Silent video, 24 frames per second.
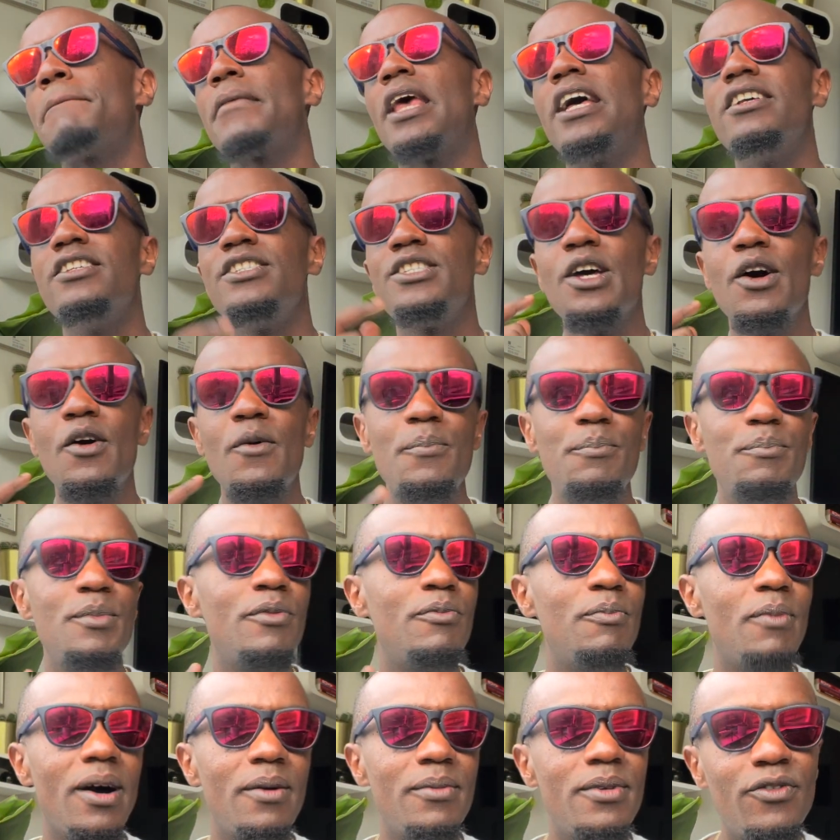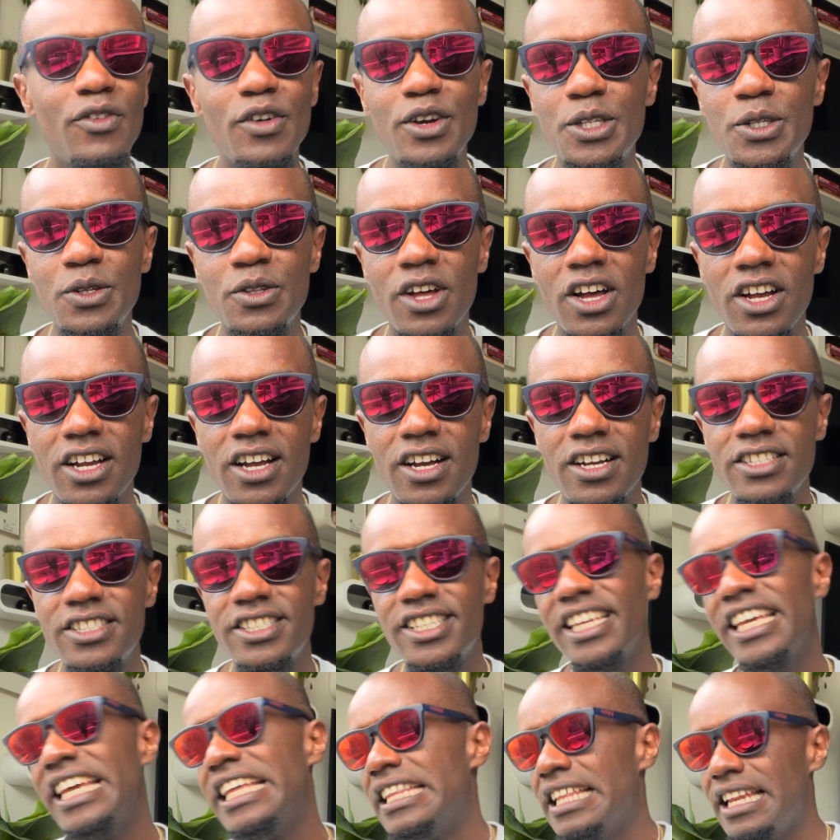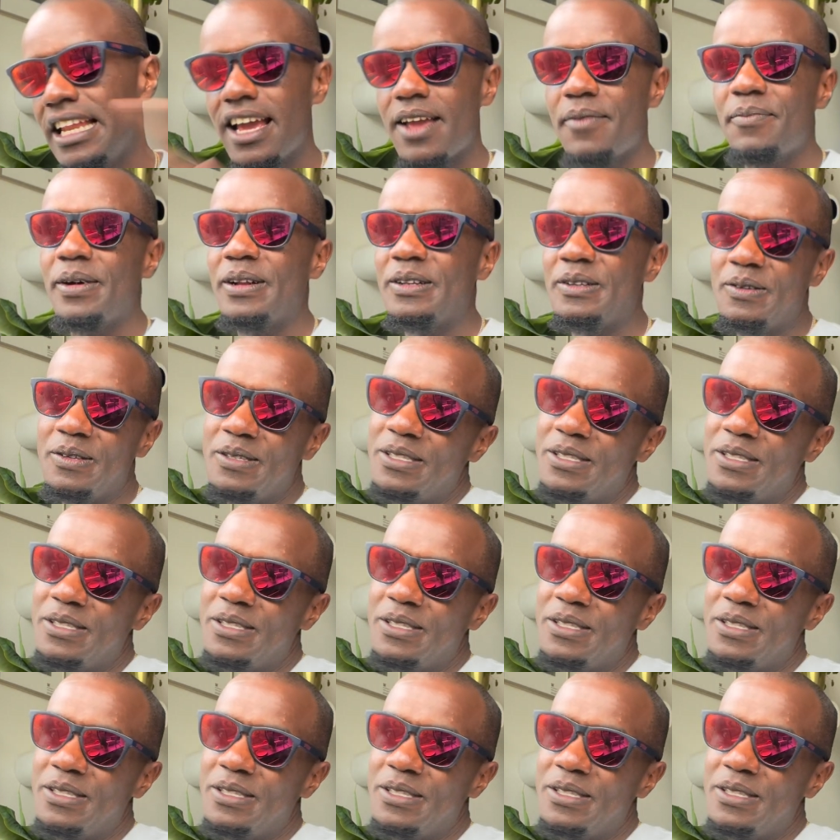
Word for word: So before you do that guys, hit the like button,